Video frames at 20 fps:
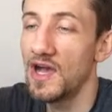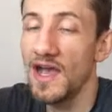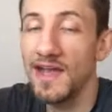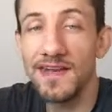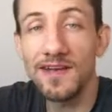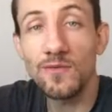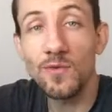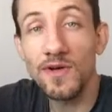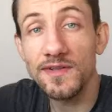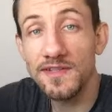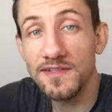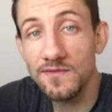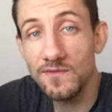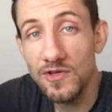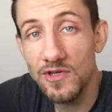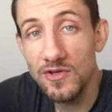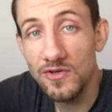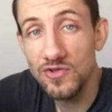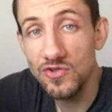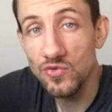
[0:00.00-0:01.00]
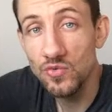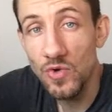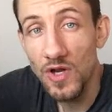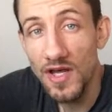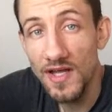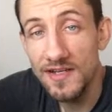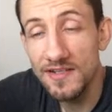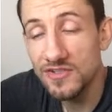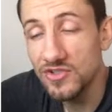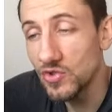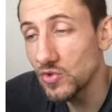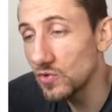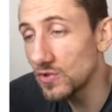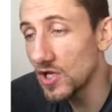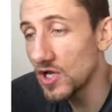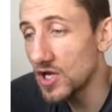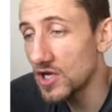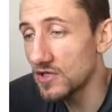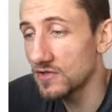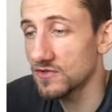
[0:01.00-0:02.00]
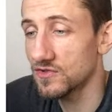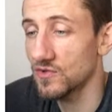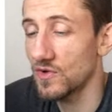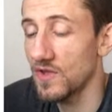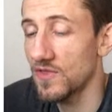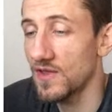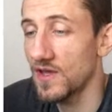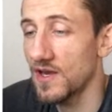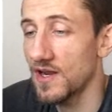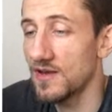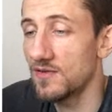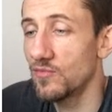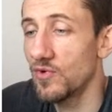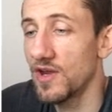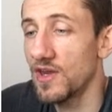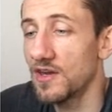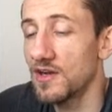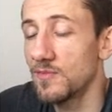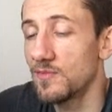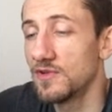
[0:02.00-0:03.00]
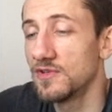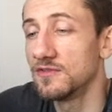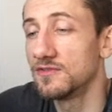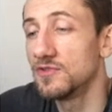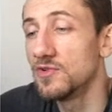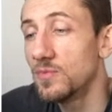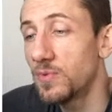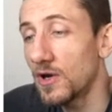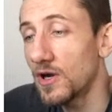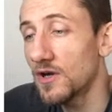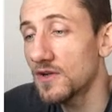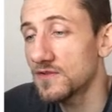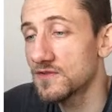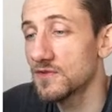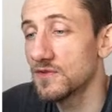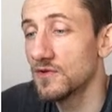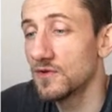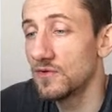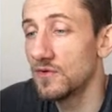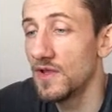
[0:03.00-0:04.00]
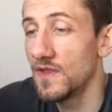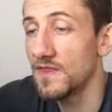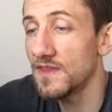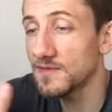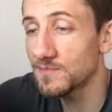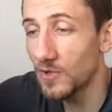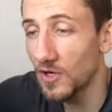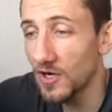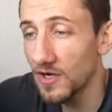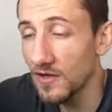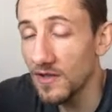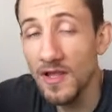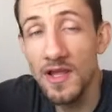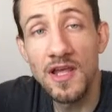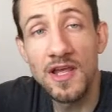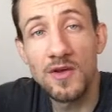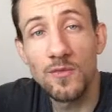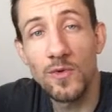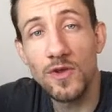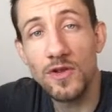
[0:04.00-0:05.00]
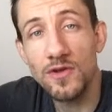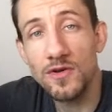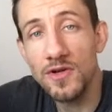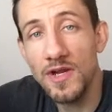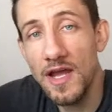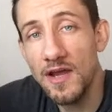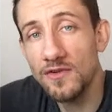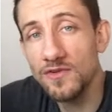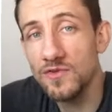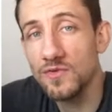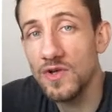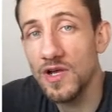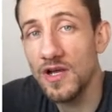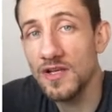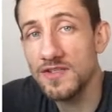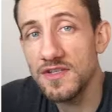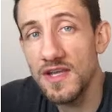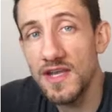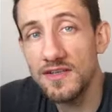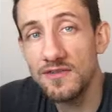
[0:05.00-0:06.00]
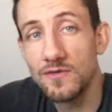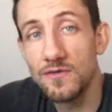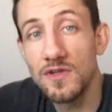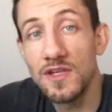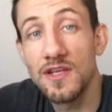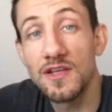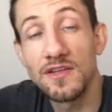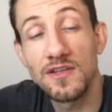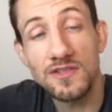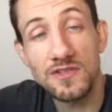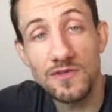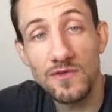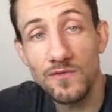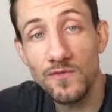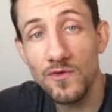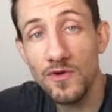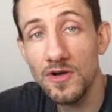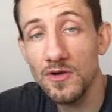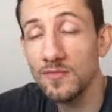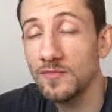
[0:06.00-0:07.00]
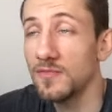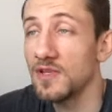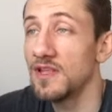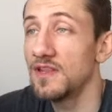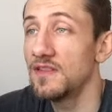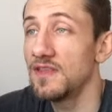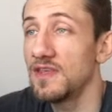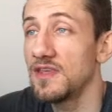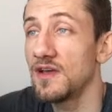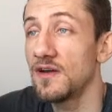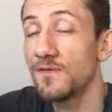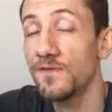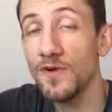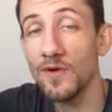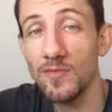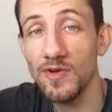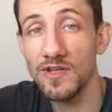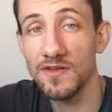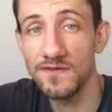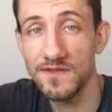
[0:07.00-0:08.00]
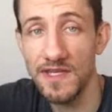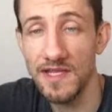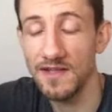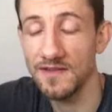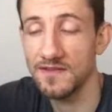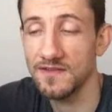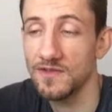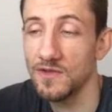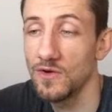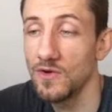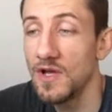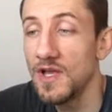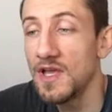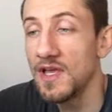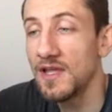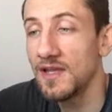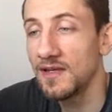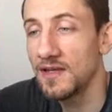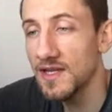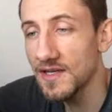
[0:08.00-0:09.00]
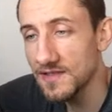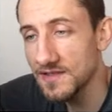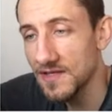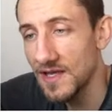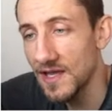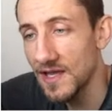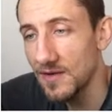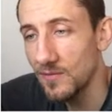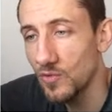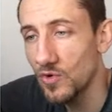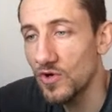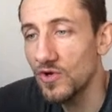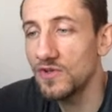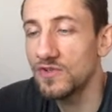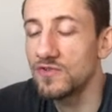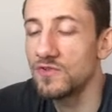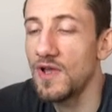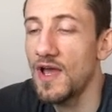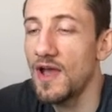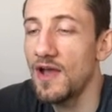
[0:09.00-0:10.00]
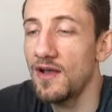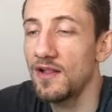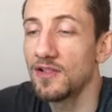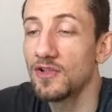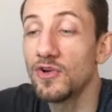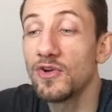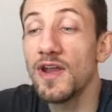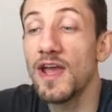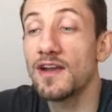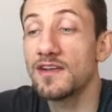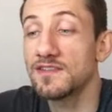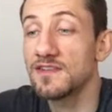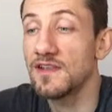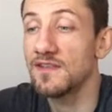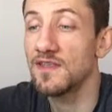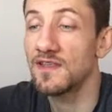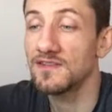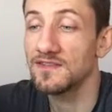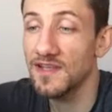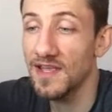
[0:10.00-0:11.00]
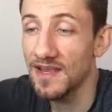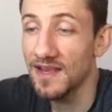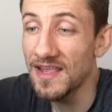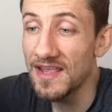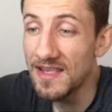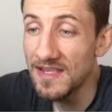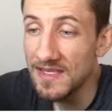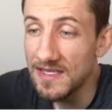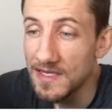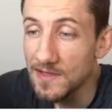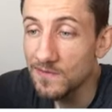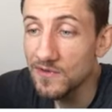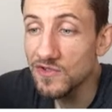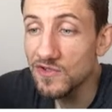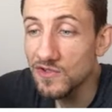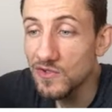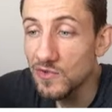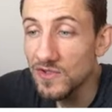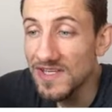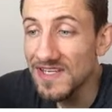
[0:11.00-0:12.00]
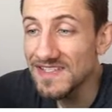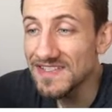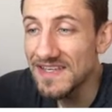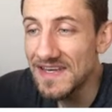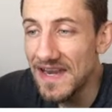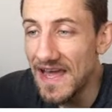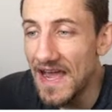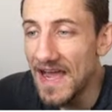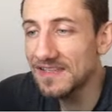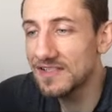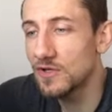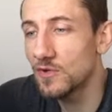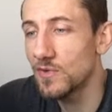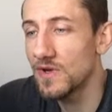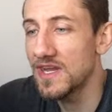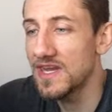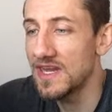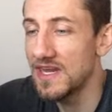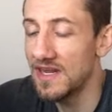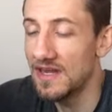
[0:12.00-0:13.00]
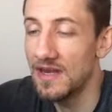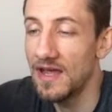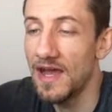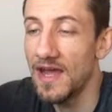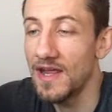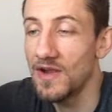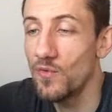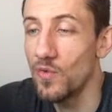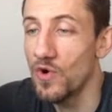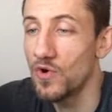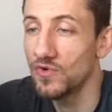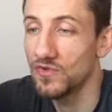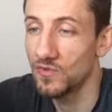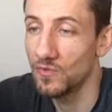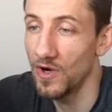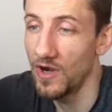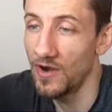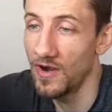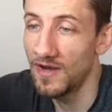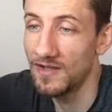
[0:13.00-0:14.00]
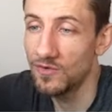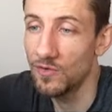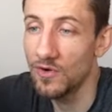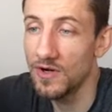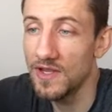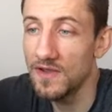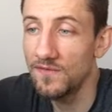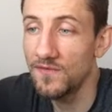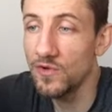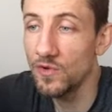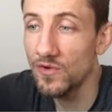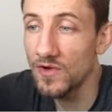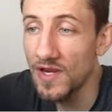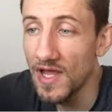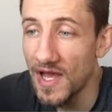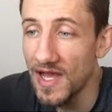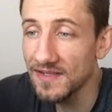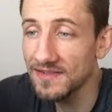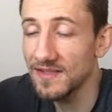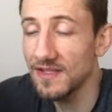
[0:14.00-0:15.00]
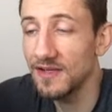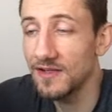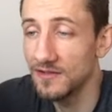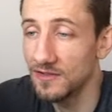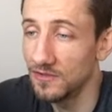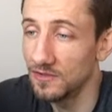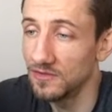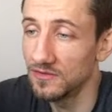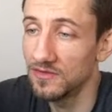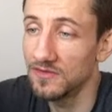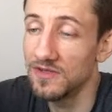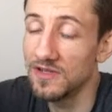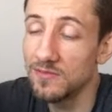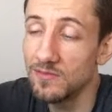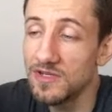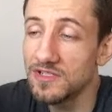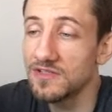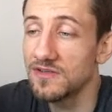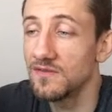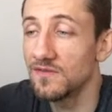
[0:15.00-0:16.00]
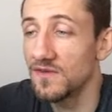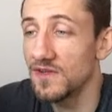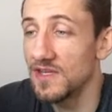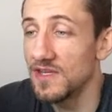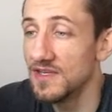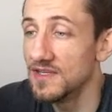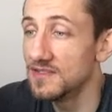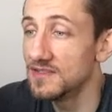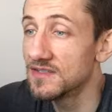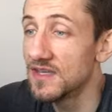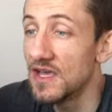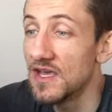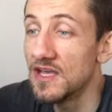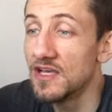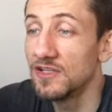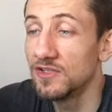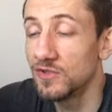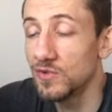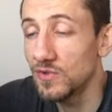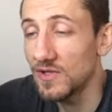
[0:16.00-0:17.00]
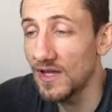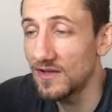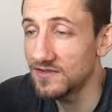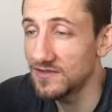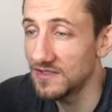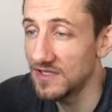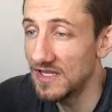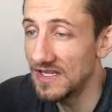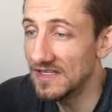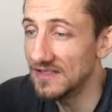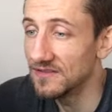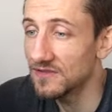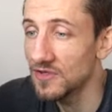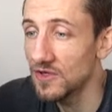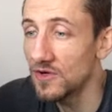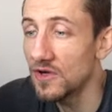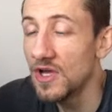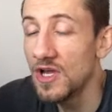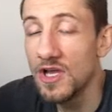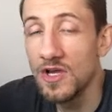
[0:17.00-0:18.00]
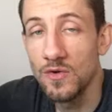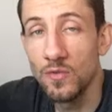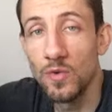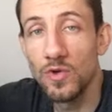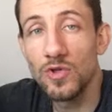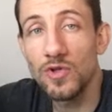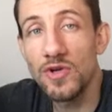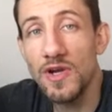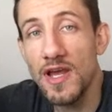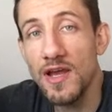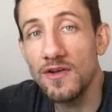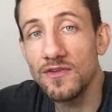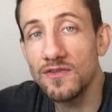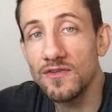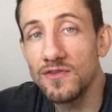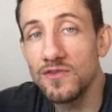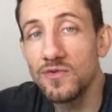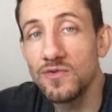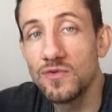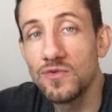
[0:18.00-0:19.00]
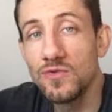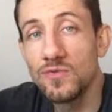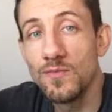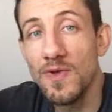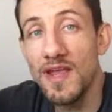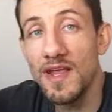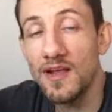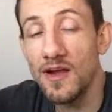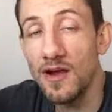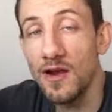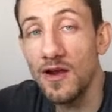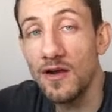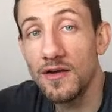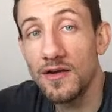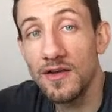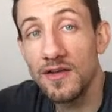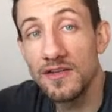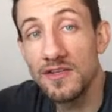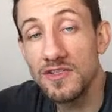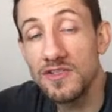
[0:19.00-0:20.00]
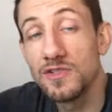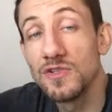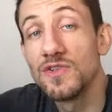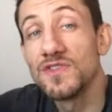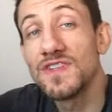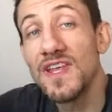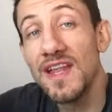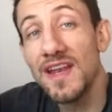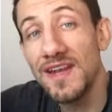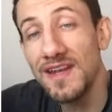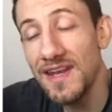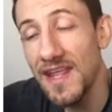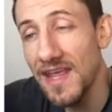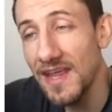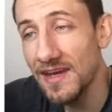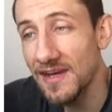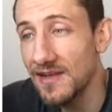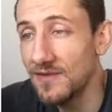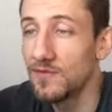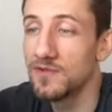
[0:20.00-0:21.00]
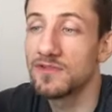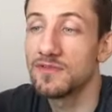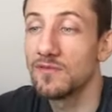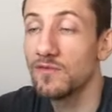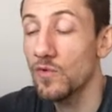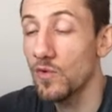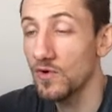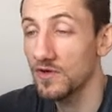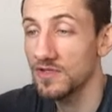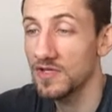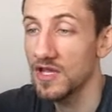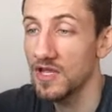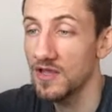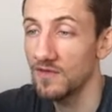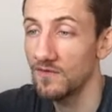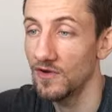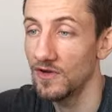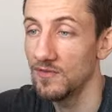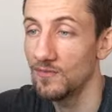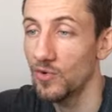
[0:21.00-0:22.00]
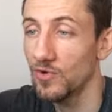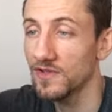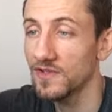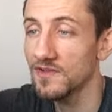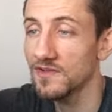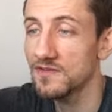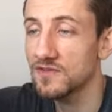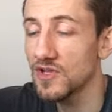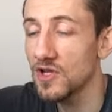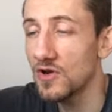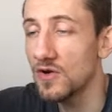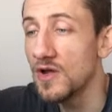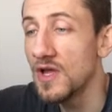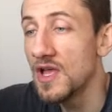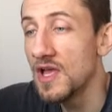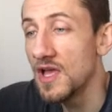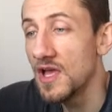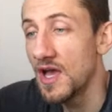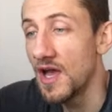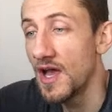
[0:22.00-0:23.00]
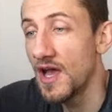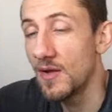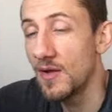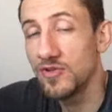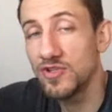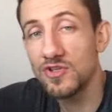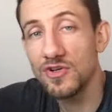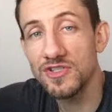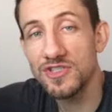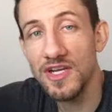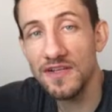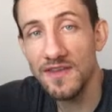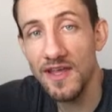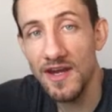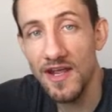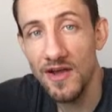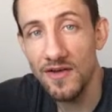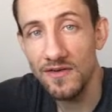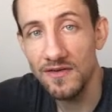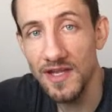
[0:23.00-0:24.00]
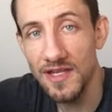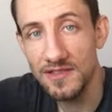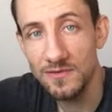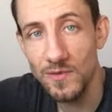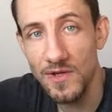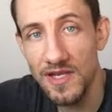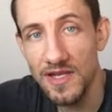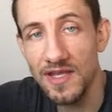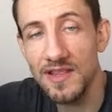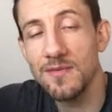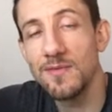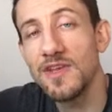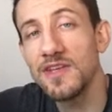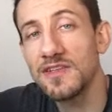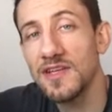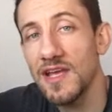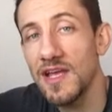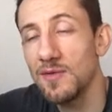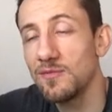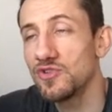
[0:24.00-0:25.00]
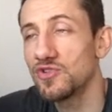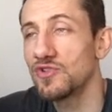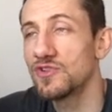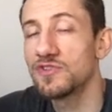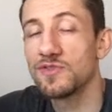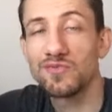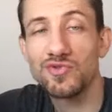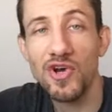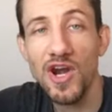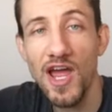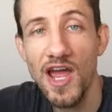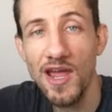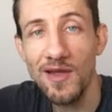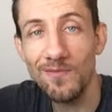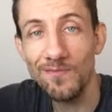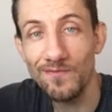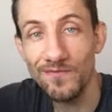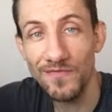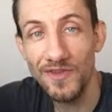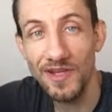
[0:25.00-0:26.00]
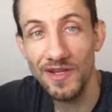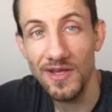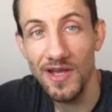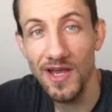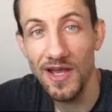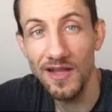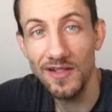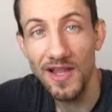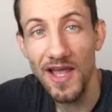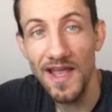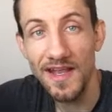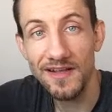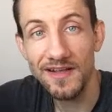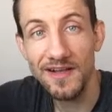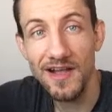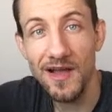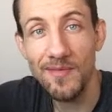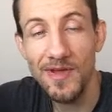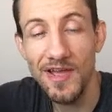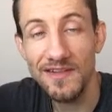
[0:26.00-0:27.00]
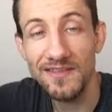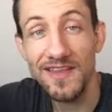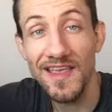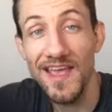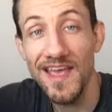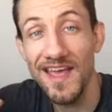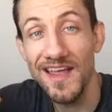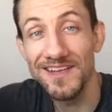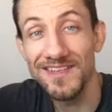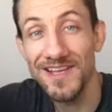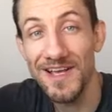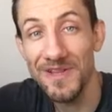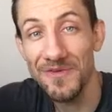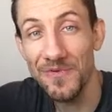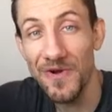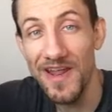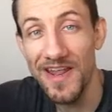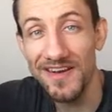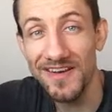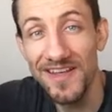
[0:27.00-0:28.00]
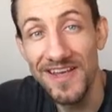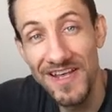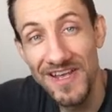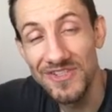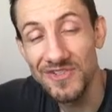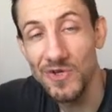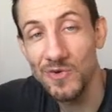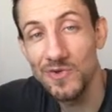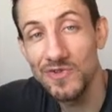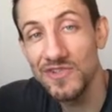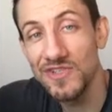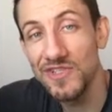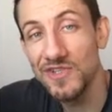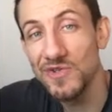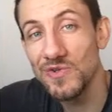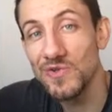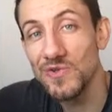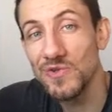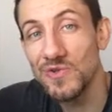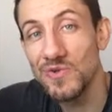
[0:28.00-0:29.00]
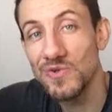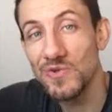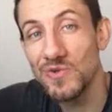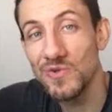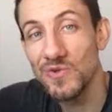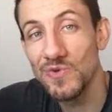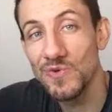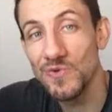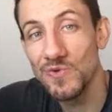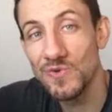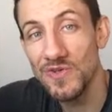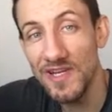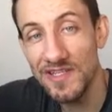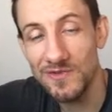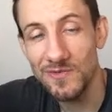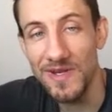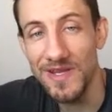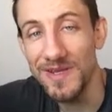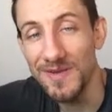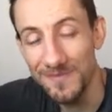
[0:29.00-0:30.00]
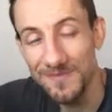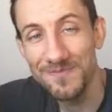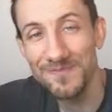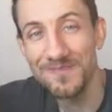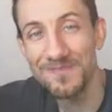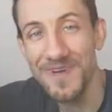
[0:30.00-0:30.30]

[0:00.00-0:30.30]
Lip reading: I didn't want this video to run too long, so I thought I'd break it up into 2 parts. So in this part, we learned how to conjugate to the conditional form in the affirmative sense. So next time, we're going to learn how to say things like, if the suit is not green, I won't wear it. Or if you're not an adult, the admission fee is 2,000 yen. So we'll learn how to make our conditionals negative, which is, of course, very important. So be sure to check that out next week. In the meantime, be sure to subscribe, like, comment, and tell a friend. So we'll see you next week.